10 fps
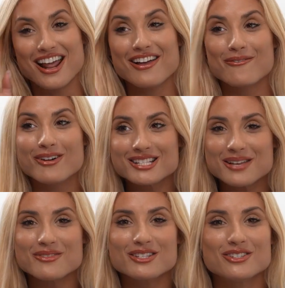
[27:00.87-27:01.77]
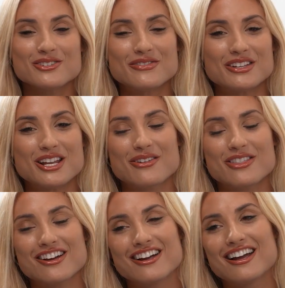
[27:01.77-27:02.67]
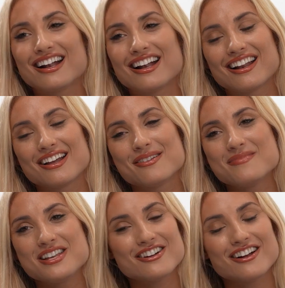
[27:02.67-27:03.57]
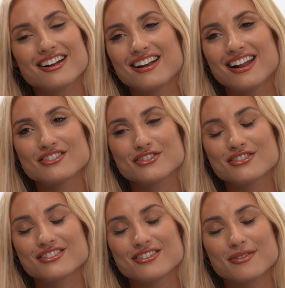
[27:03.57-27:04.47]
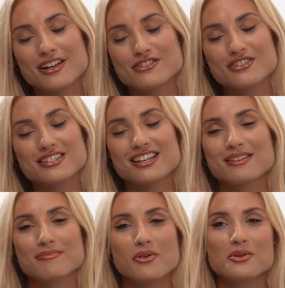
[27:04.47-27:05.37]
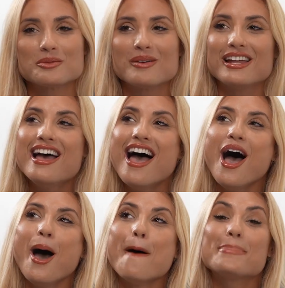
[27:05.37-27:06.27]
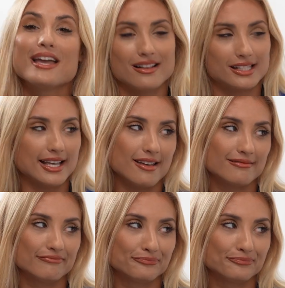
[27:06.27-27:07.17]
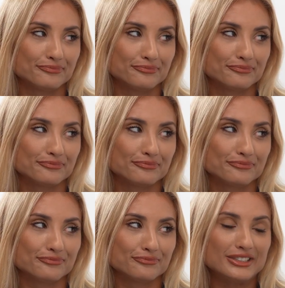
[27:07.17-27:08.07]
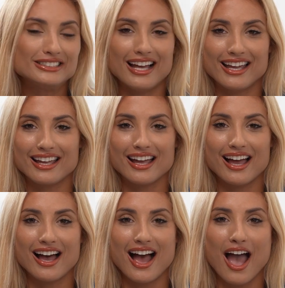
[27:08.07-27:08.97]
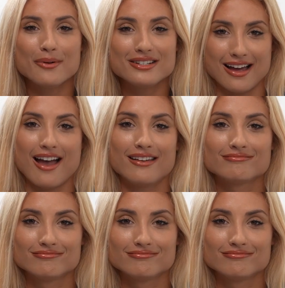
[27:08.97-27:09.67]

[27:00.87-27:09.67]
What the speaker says: I was able to do a video with her and meet her, and I just, oh my God, she's like the ultimate. Beyonce. Like, I would die.